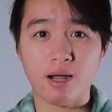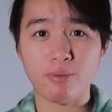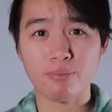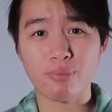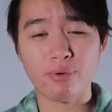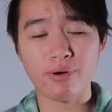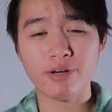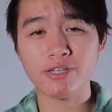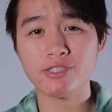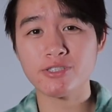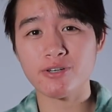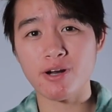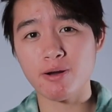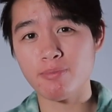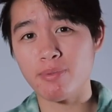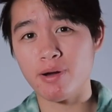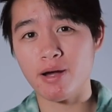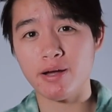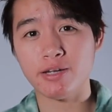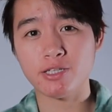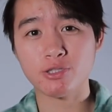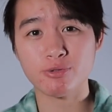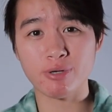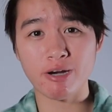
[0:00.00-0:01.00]
I'm pretty sure I
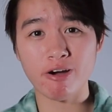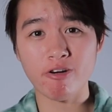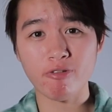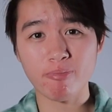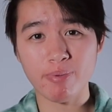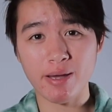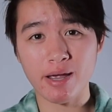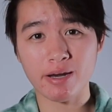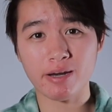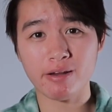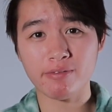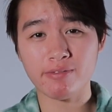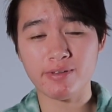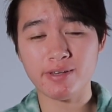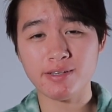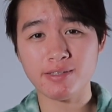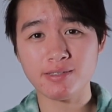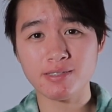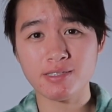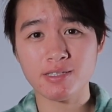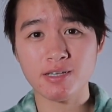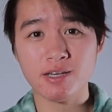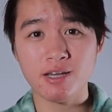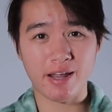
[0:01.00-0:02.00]
bought a 12 pack of
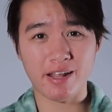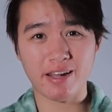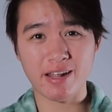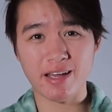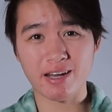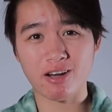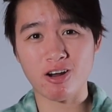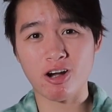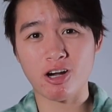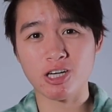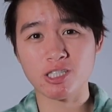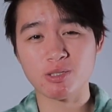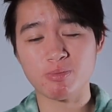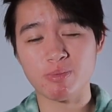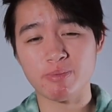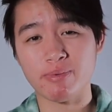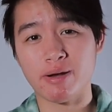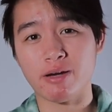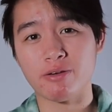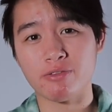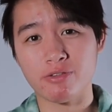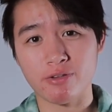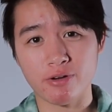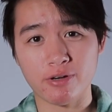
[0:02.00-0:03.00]
these and that cost me
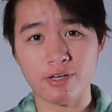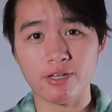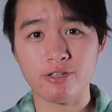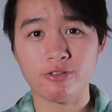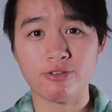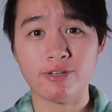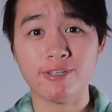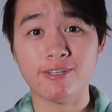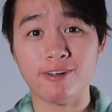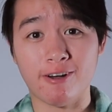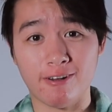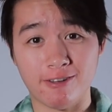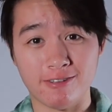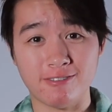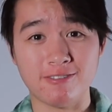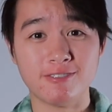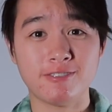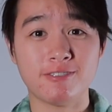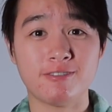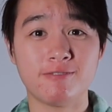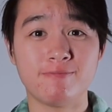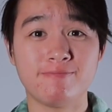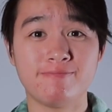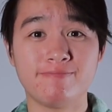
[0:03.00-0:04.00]
about
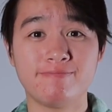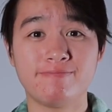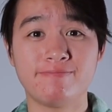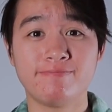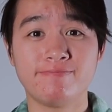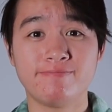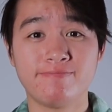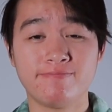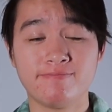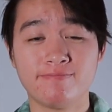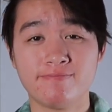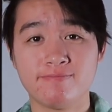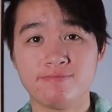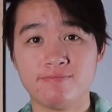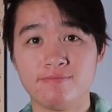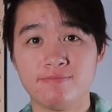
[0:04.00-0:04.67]
$33. Next